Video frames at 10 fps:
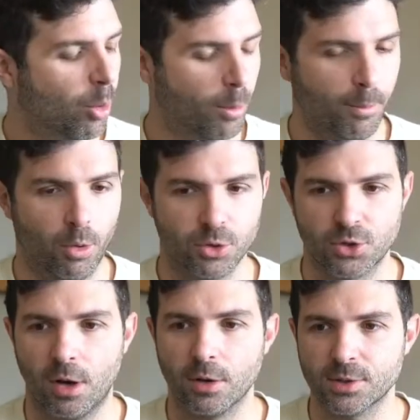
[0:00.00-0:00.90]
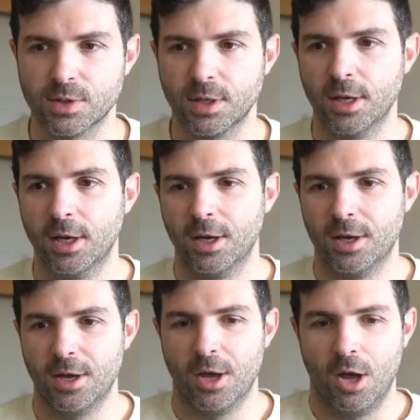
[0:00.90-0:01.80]
Or songs.
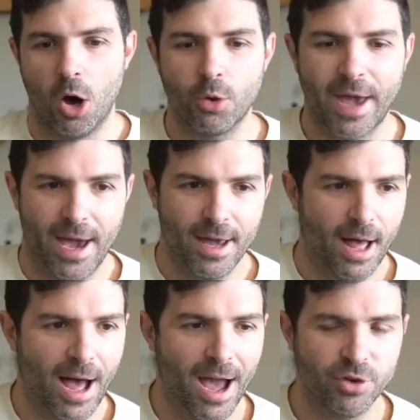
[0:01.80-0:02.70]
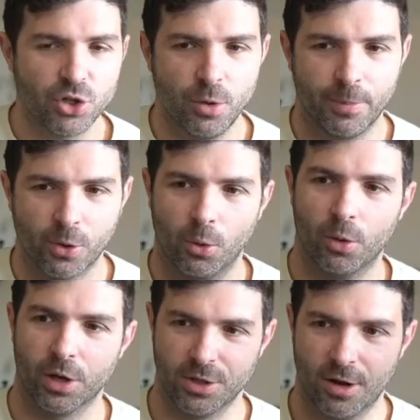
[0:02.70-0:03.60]
Okay, I have a super cool
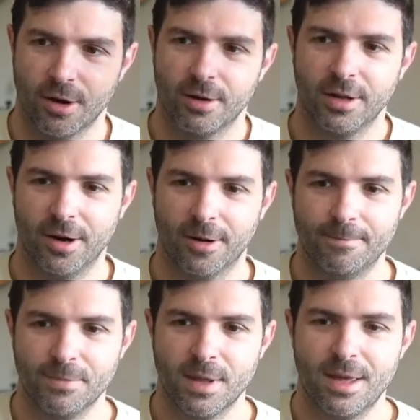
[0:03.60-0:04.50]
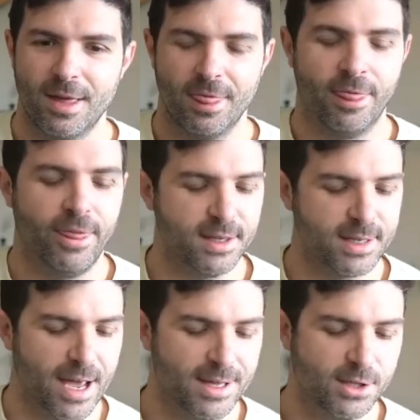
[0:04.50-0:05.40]
guitar here. This
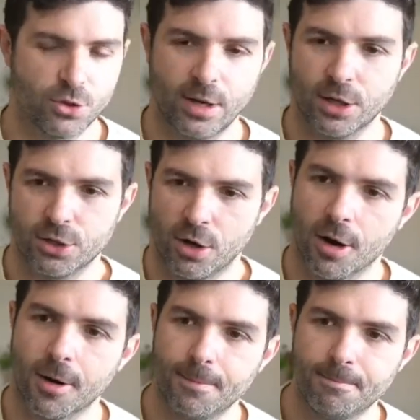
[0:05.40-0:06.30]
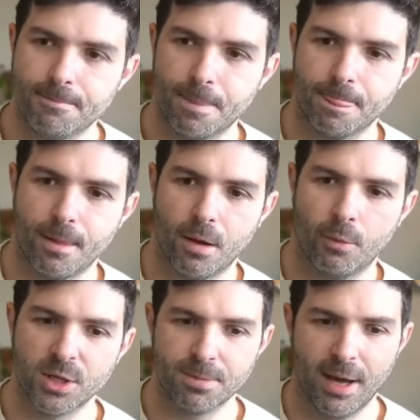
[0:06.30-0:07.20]
8-string guitar
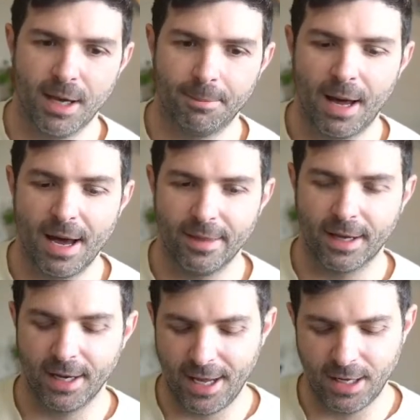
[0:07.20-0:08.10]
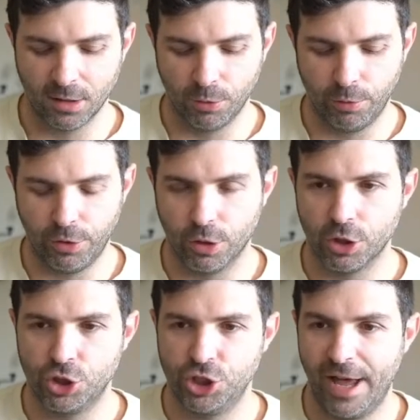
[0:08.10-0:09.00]
was made by the Canadian luthier
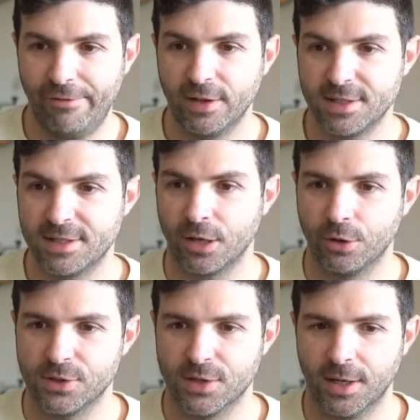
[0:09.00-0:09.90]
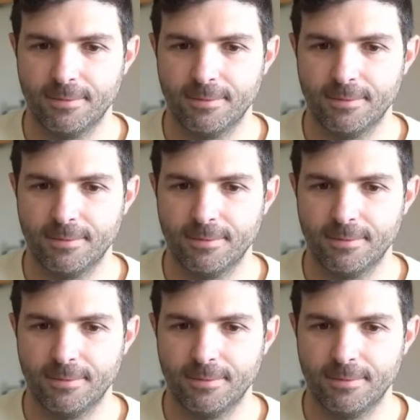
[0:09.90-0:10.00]
Jeff Sigurdson,